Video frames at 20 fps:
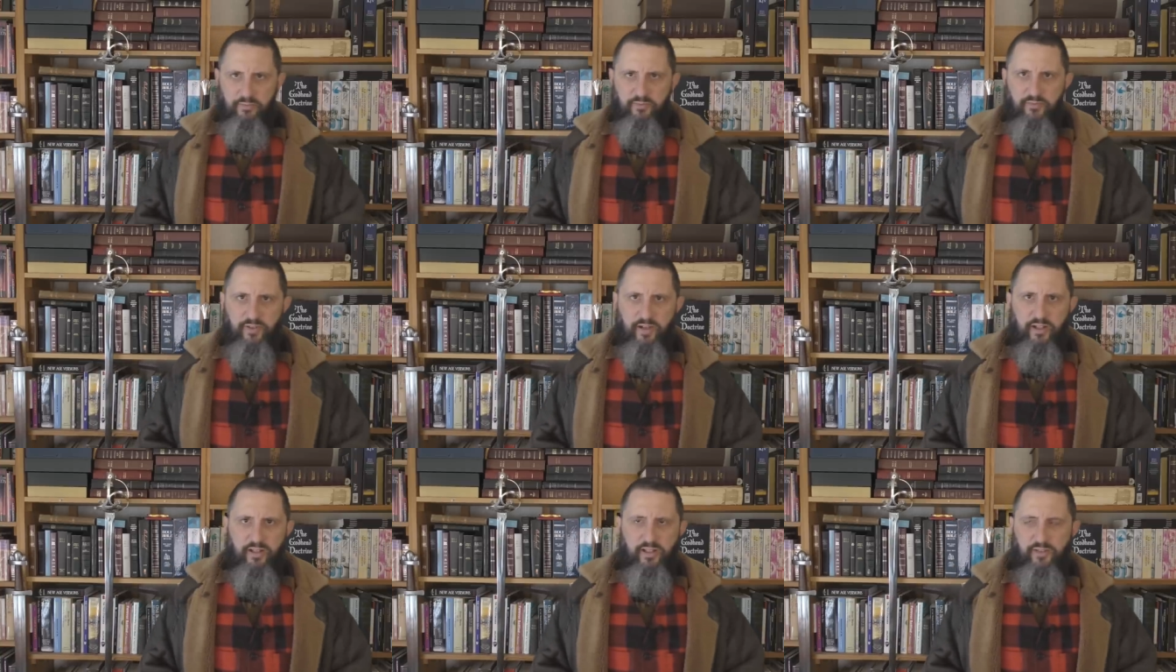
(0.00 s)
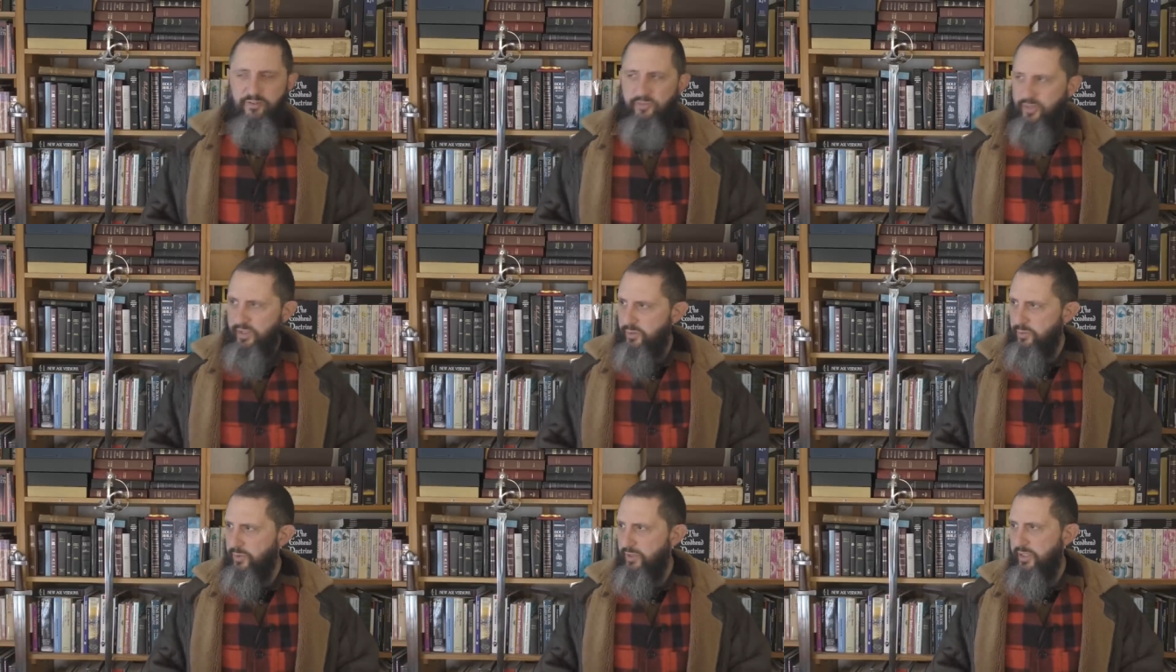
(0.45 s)
fairly
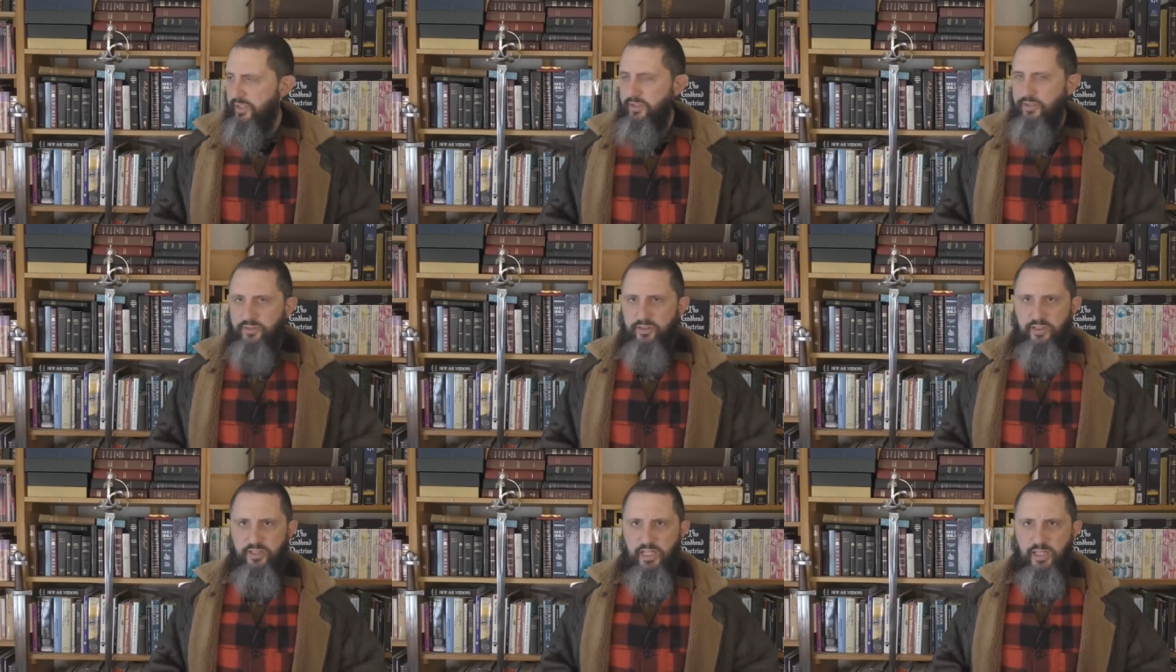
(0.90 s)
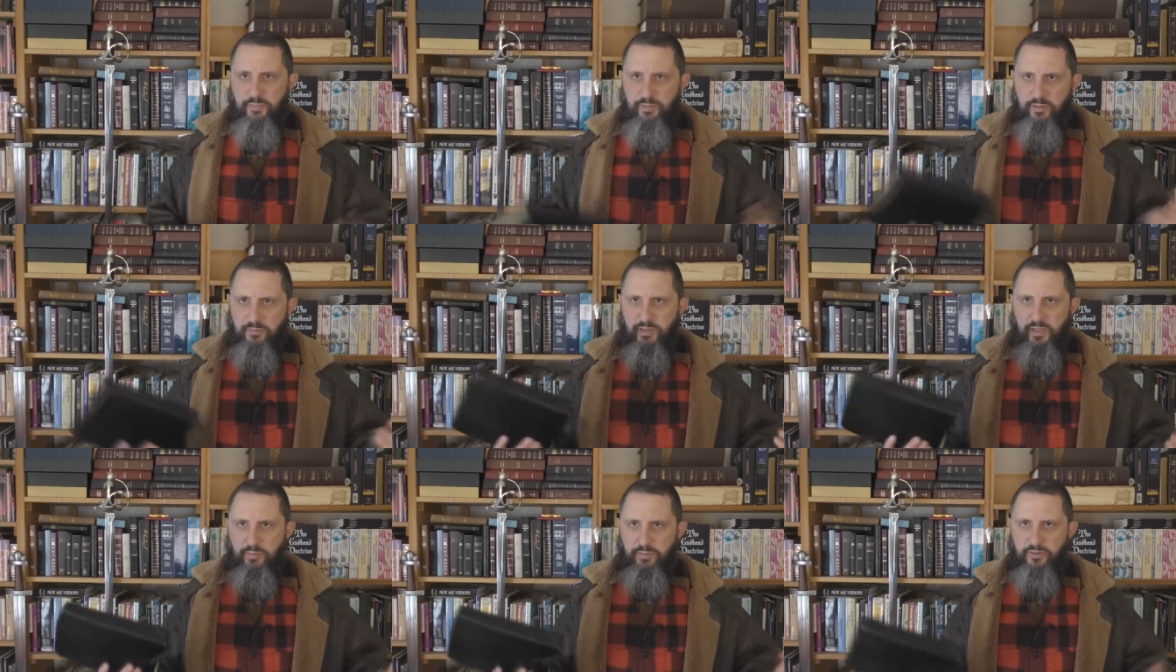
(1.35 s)
frequently just to keep
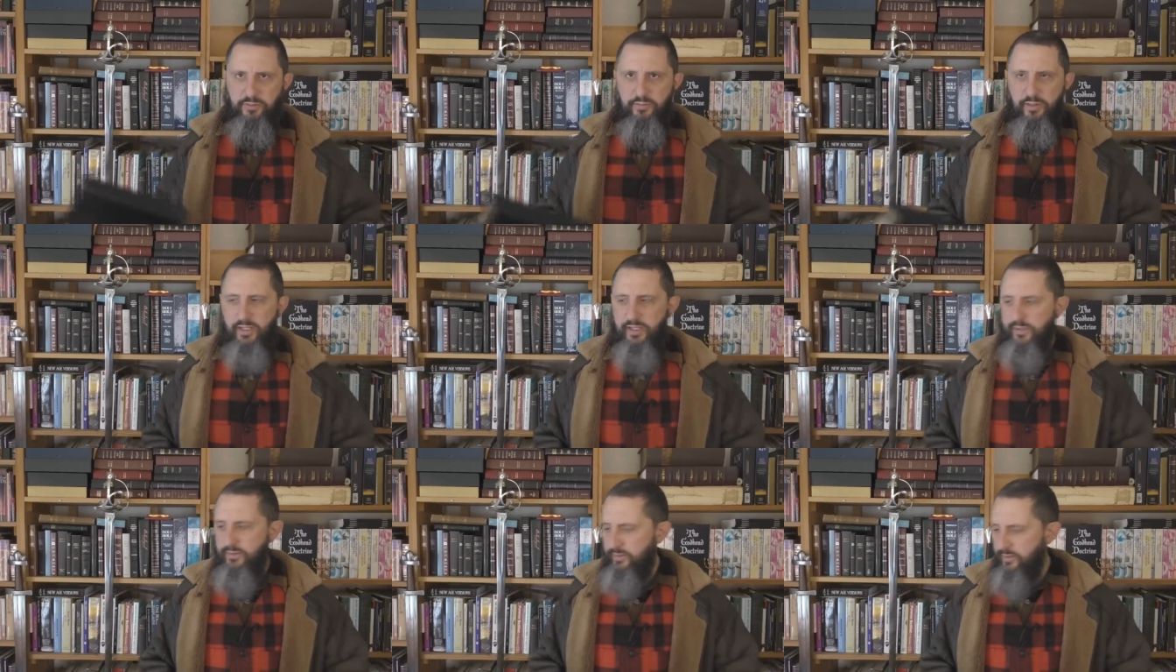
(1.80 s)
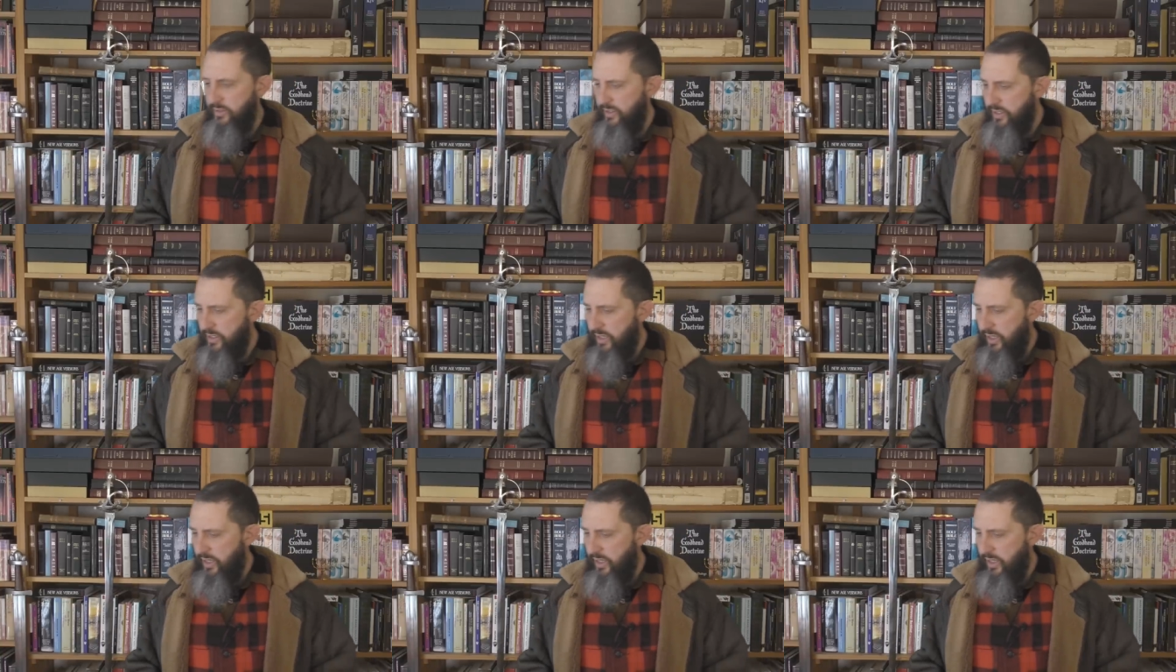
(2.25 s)
it in people's minds.